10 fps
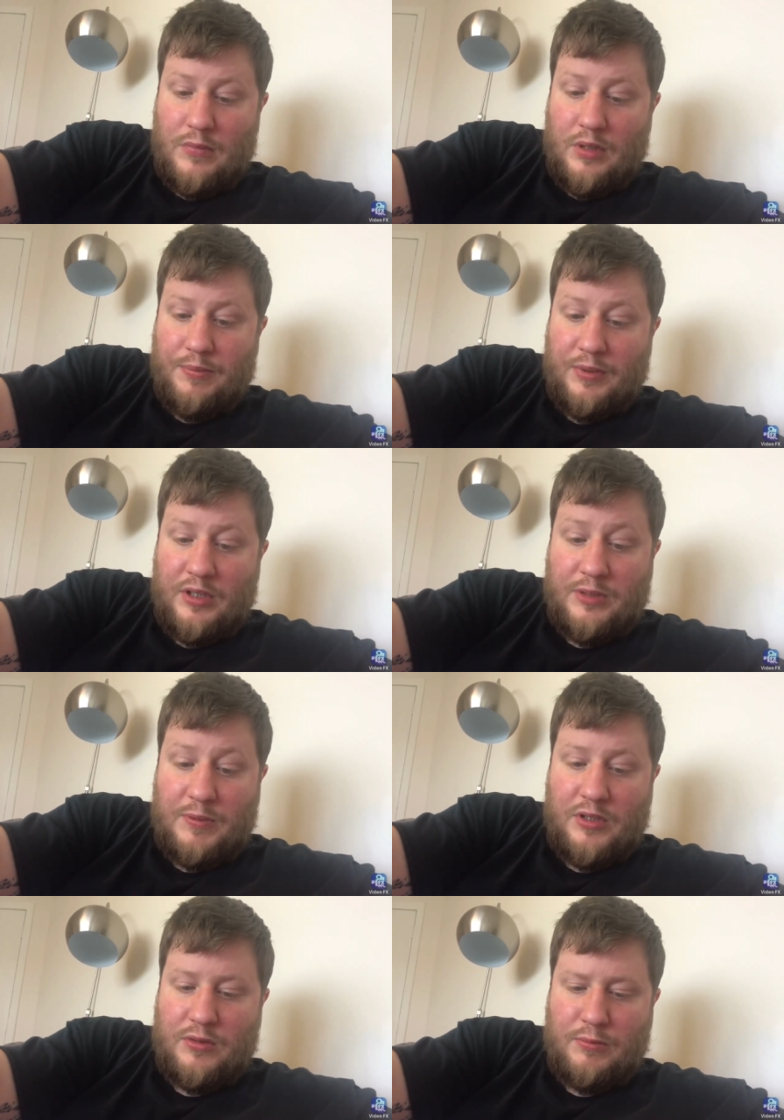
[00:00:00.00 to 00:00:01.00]
a player,
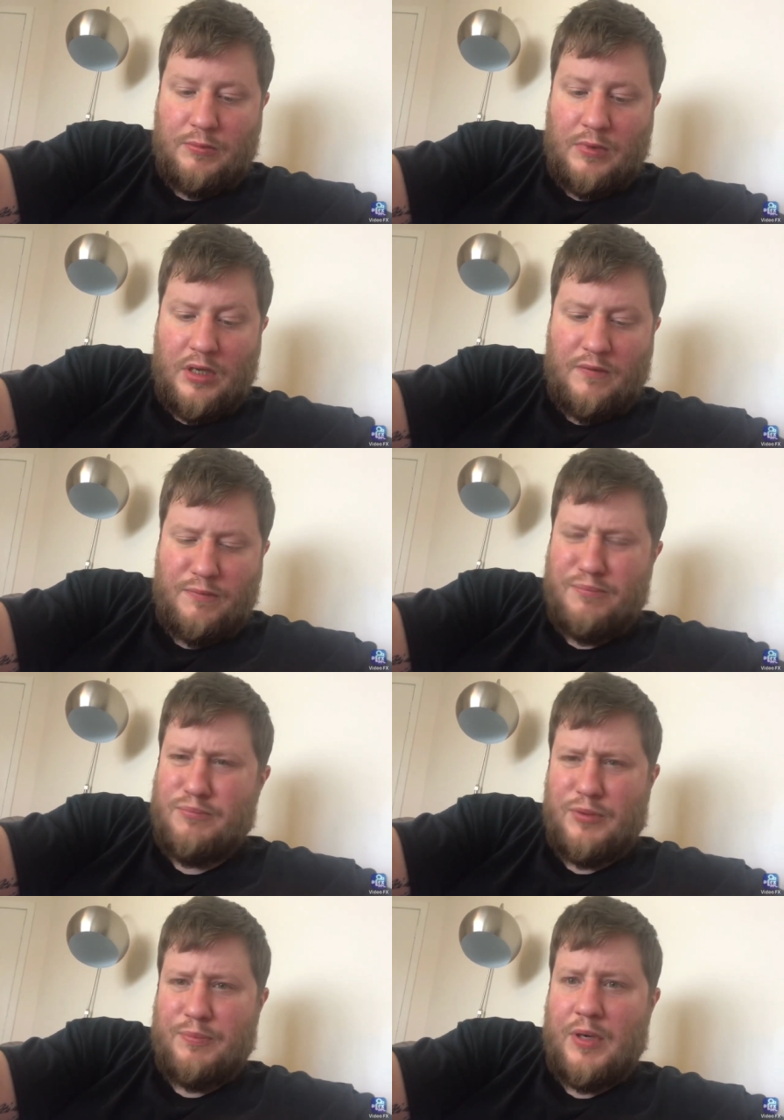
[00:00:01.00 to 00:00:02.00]
especially kind of
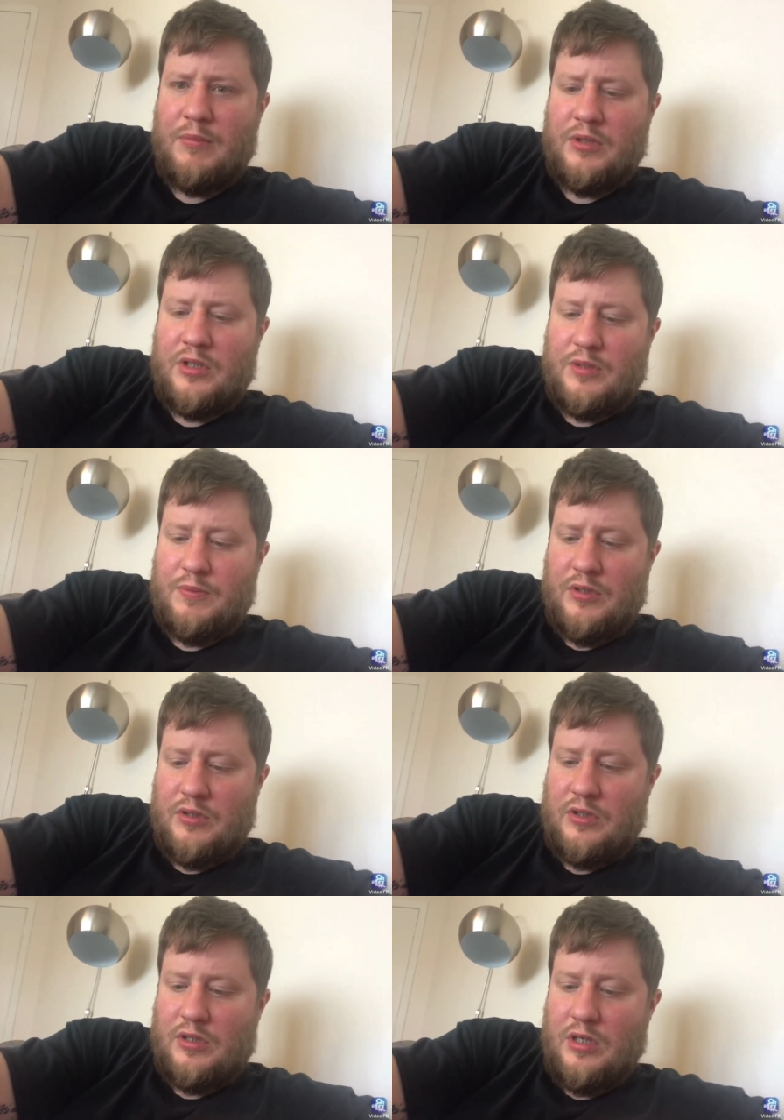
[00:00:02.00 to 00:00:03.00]
with Premier League
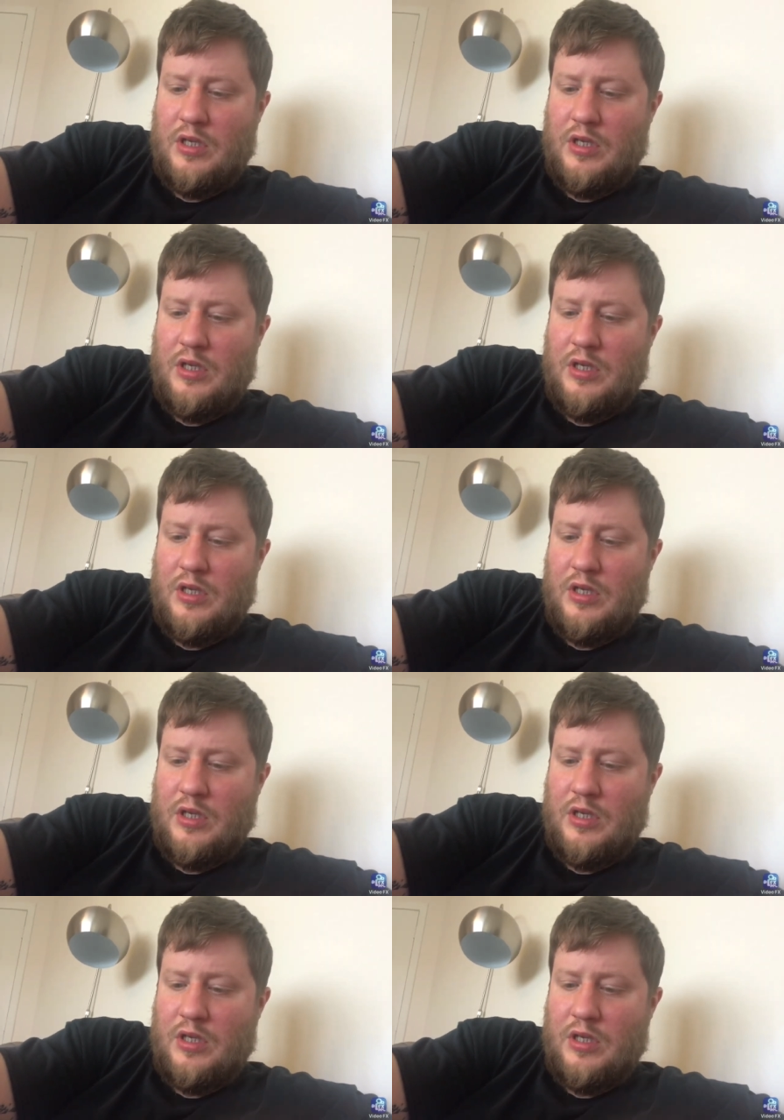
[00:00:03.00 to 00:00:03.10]
experience.